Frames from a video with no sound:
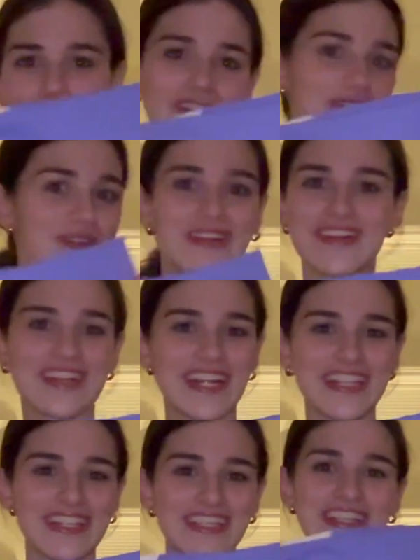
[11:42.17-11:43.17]
periwinkle
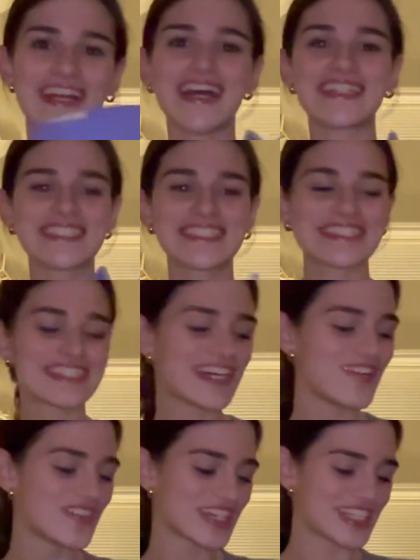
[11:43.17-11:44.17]
color. I just, oh
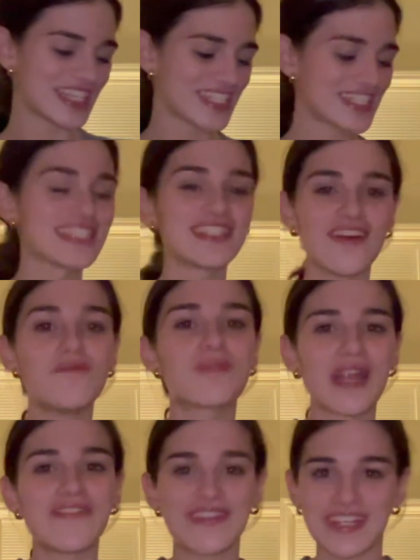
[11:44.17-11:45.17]
my gosh, I just love
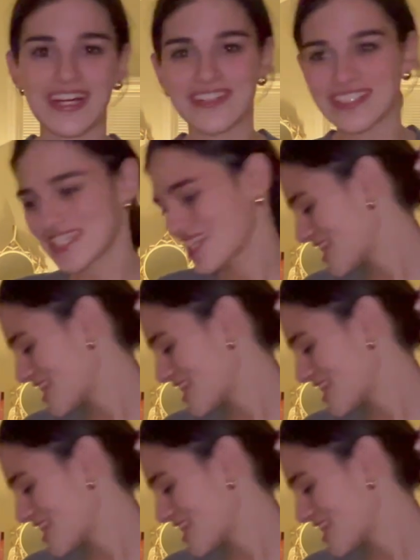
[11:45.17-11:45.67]
bright fun colors like